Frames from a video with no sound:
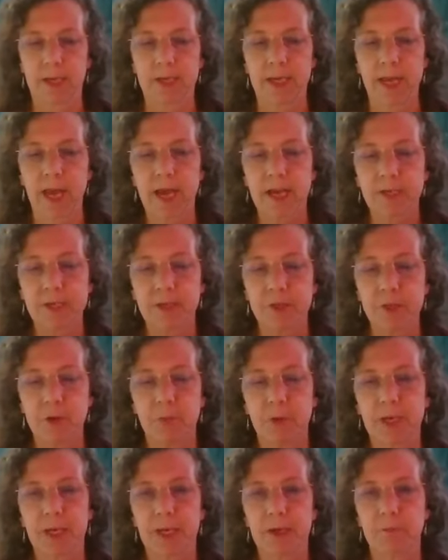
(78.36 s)
Next, you
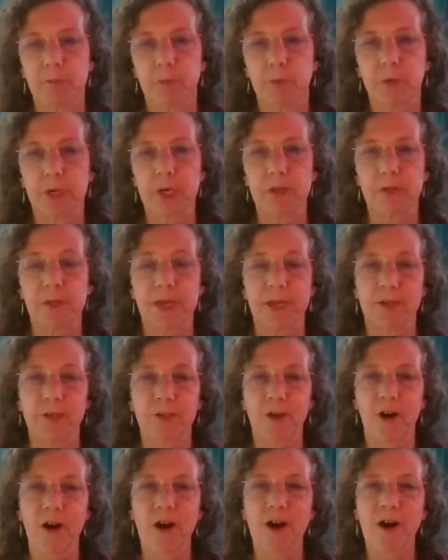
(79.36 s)
begin breathing
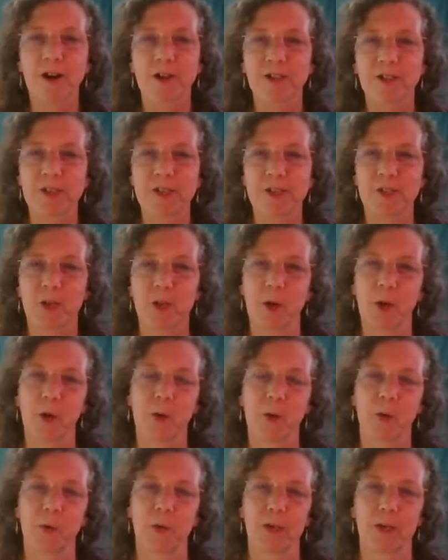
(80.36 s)
long,
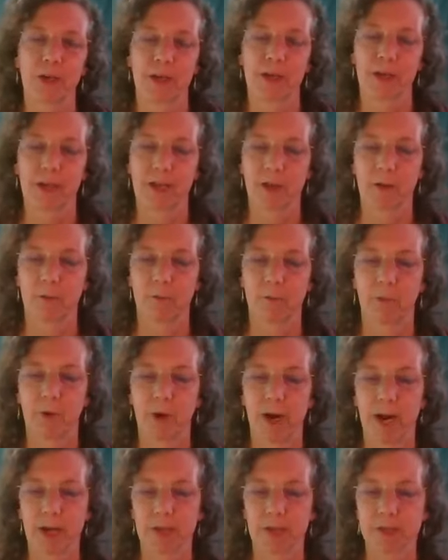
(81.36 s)
slow
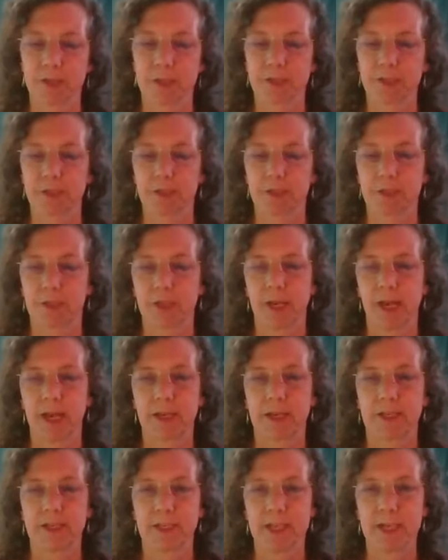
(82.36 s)
breaths,
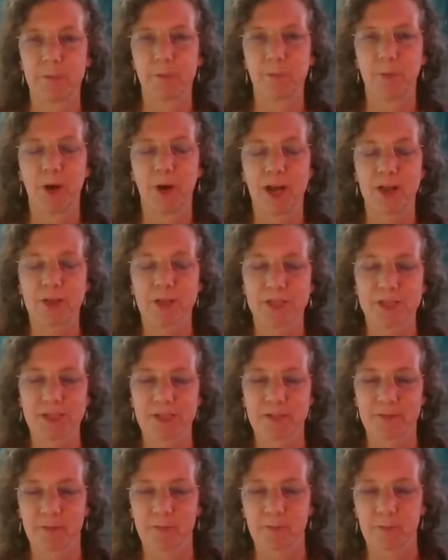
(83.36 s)
deep
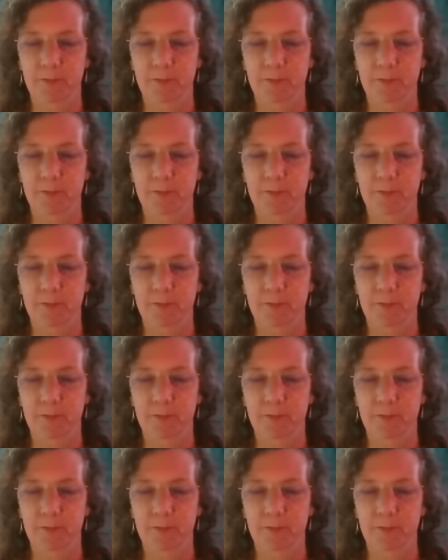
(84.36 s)
breaths.